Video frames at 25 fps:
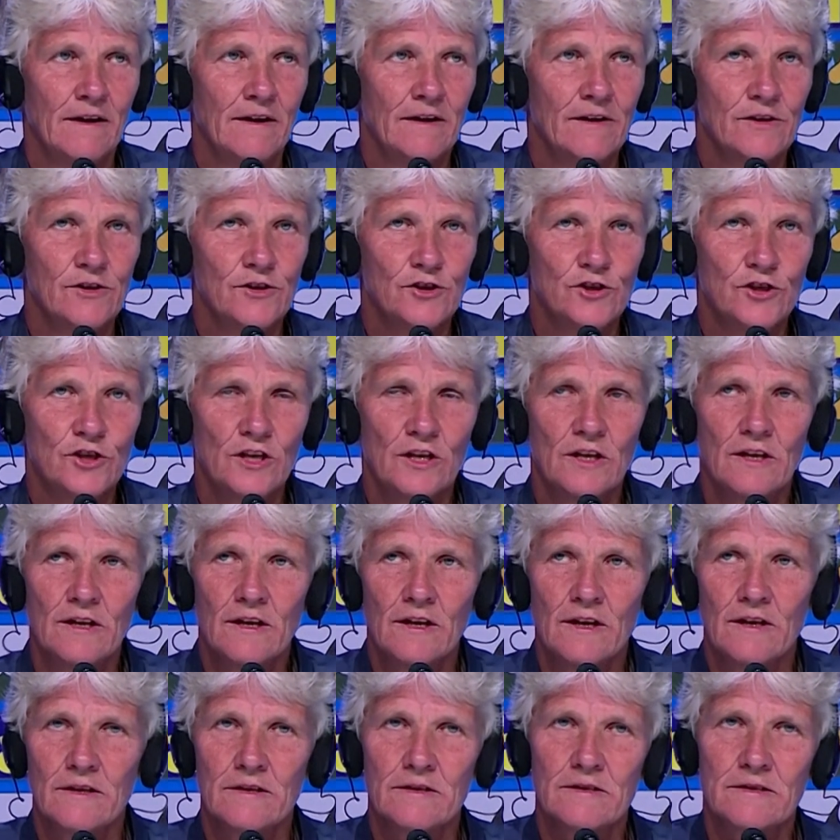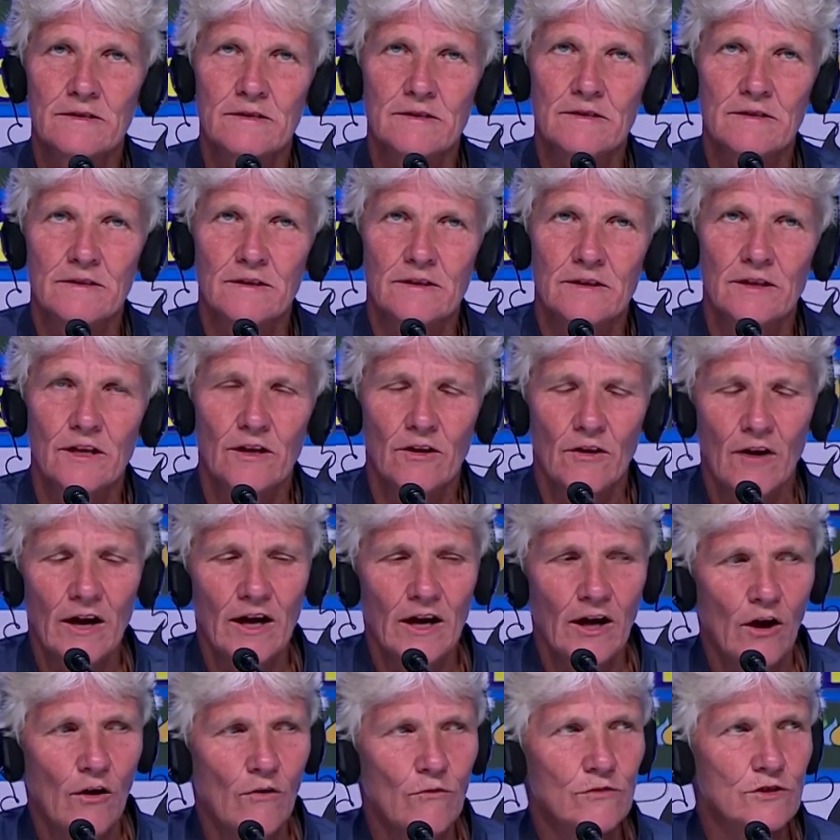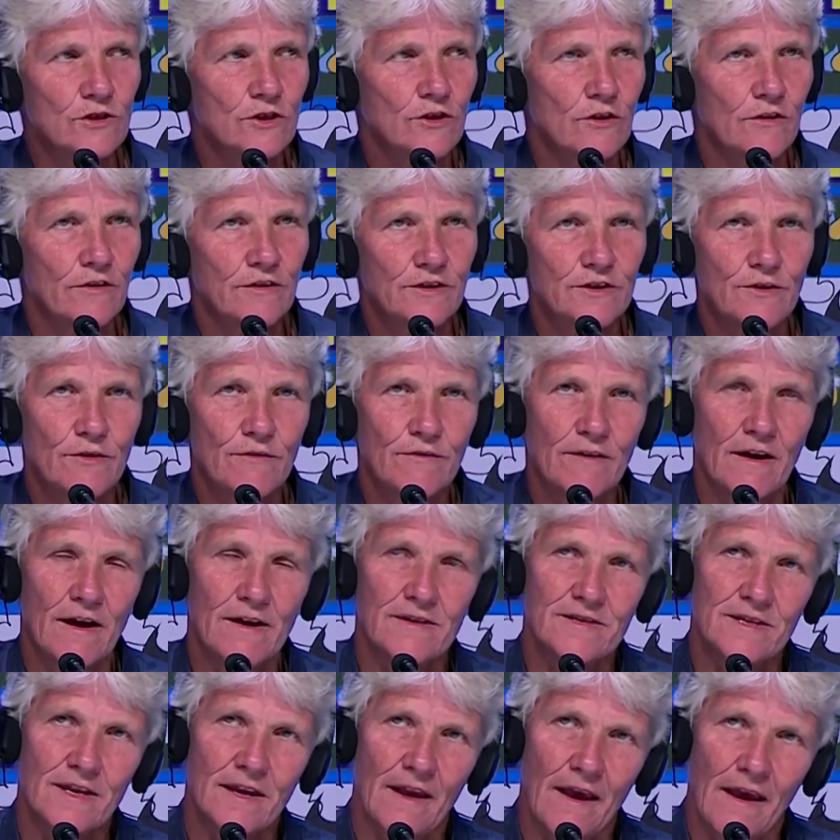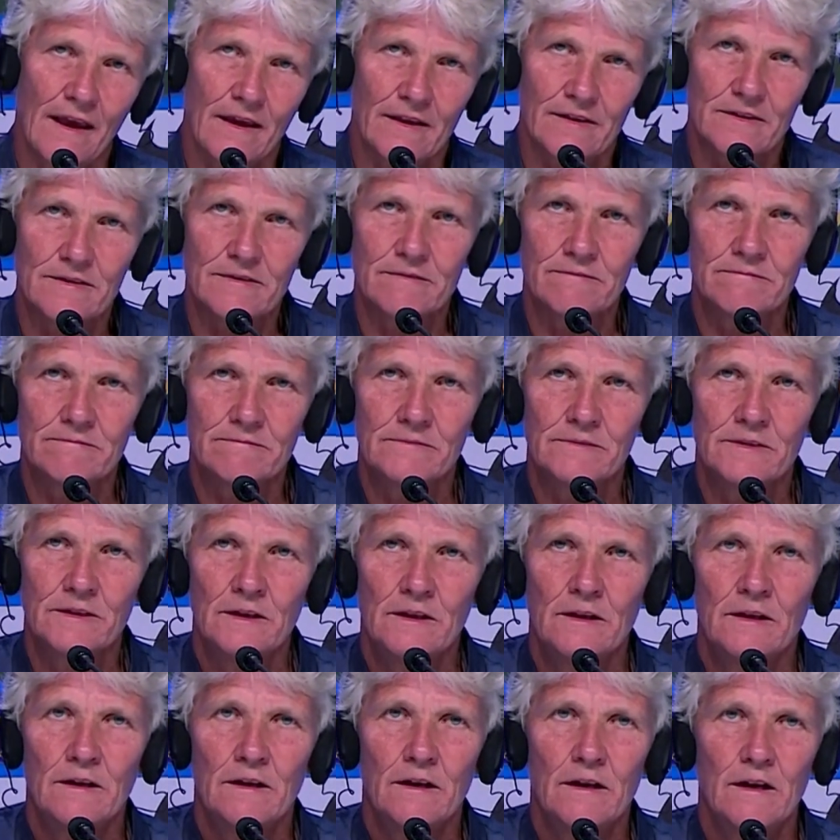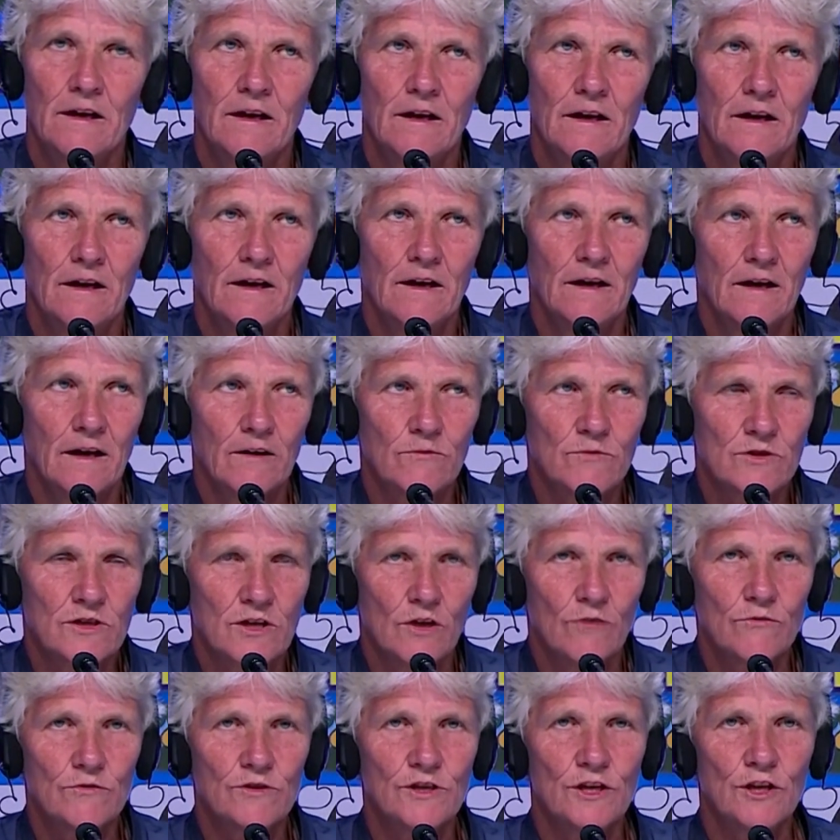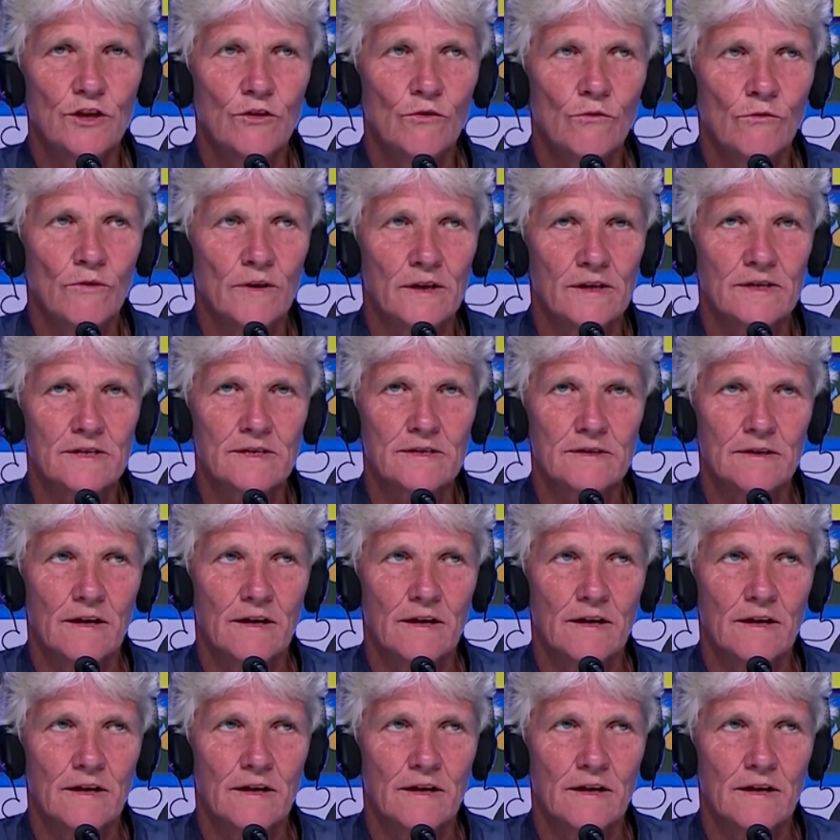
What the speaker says: She is, you know, I coached her 2008. I was coaching US